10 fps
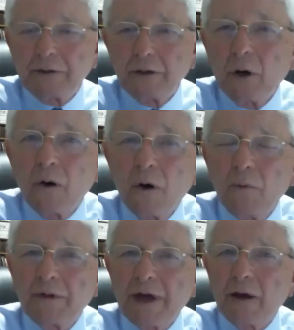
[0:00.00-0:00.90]
go home
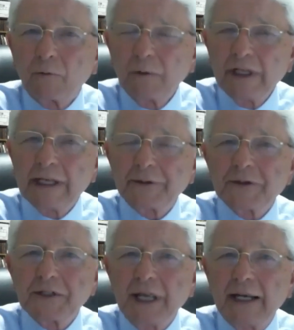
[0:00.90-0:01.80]
without really
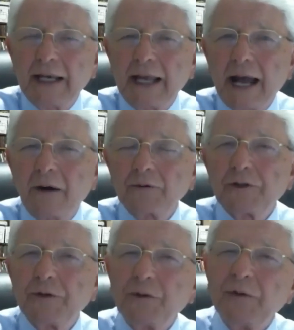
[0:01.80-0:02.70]
understanding how
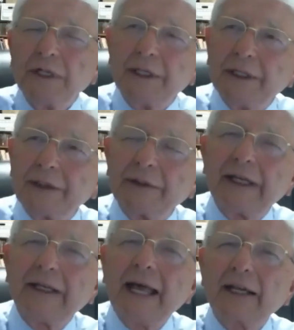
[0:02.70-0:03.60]
to
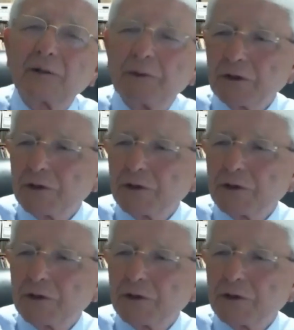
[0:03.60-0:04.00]
connect with the